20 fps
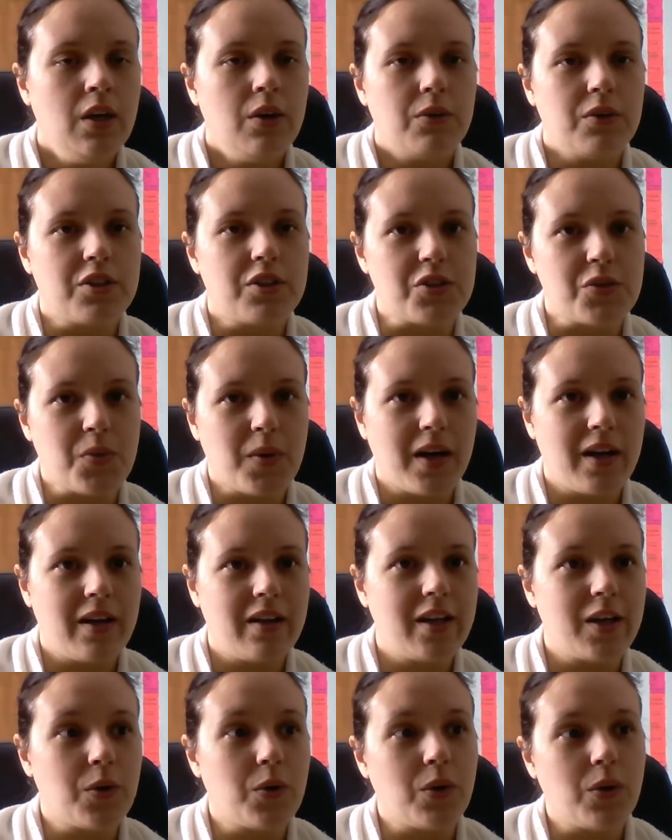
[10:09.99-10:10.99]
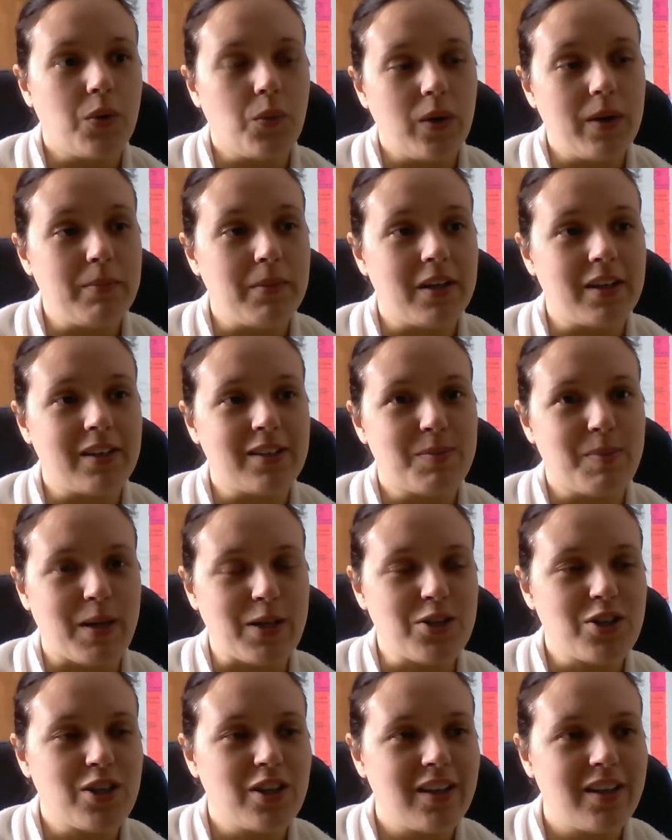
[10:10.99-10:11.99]
which is why, like, women
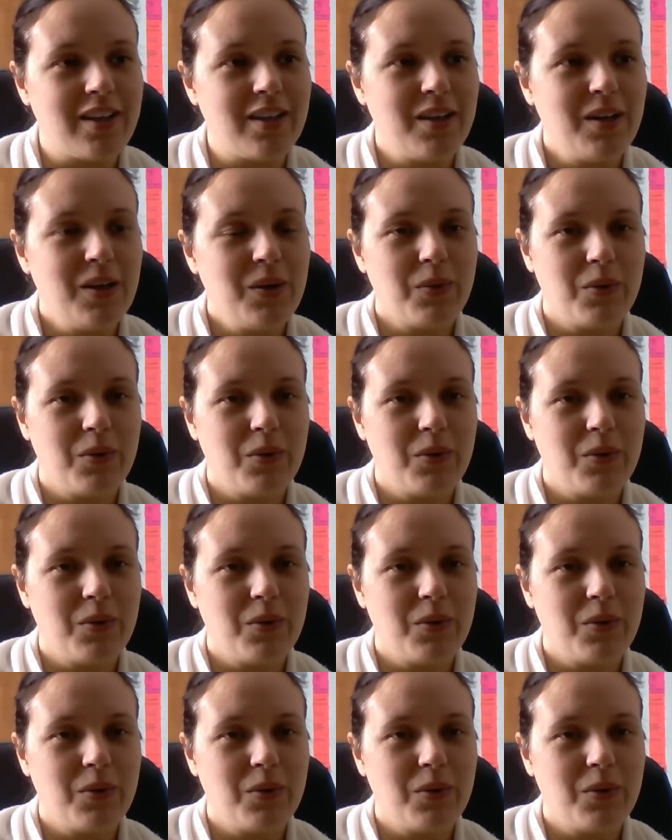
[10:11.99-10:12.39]
especially,